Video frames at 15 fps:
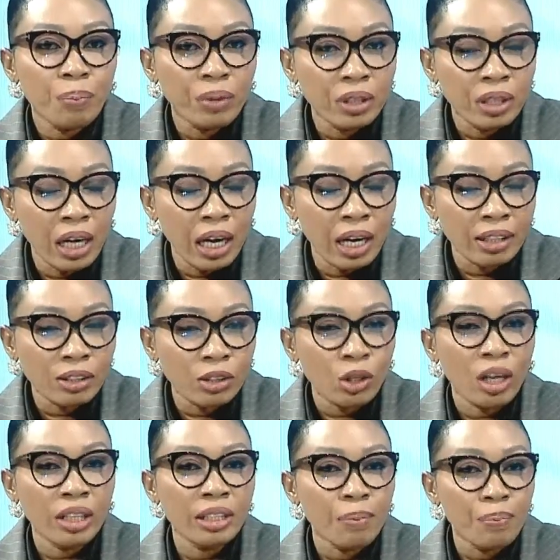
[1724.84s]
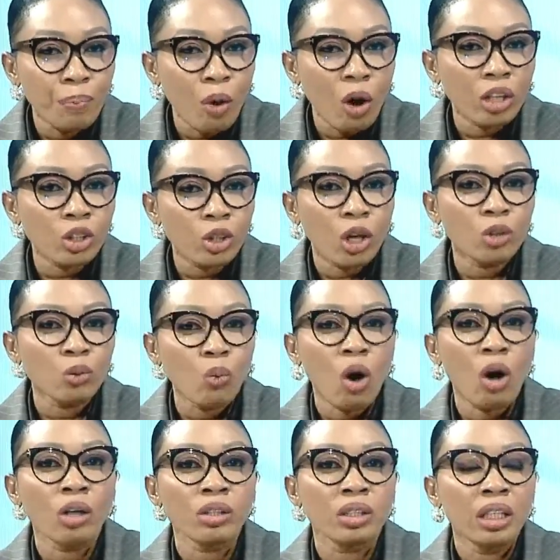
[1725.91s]
the poor third
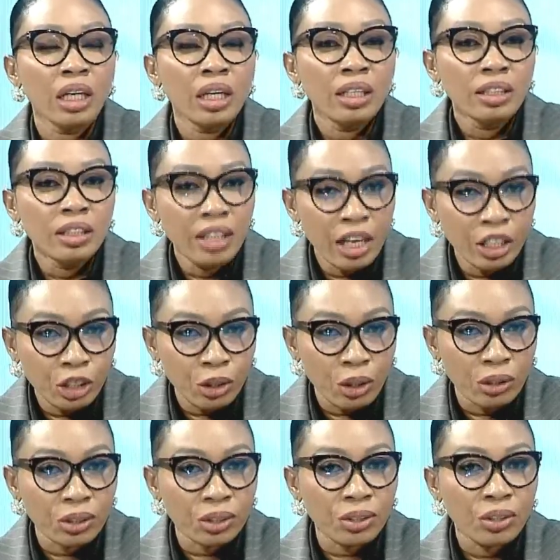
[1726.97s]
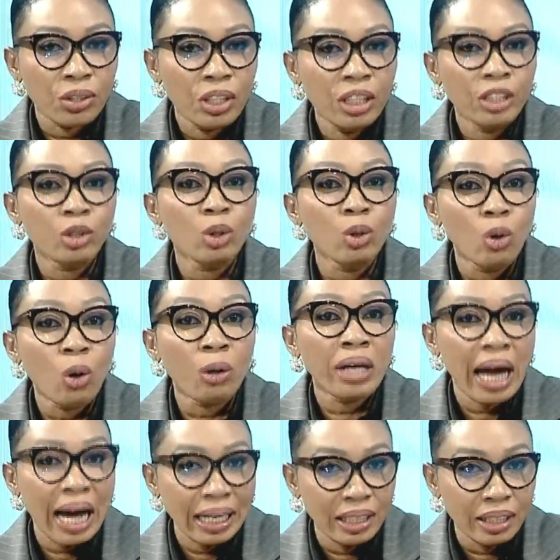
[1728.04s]
world nations into loan
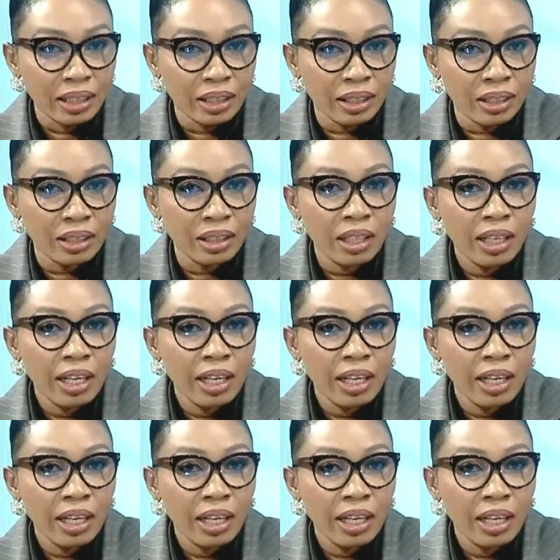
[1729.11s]
addicts.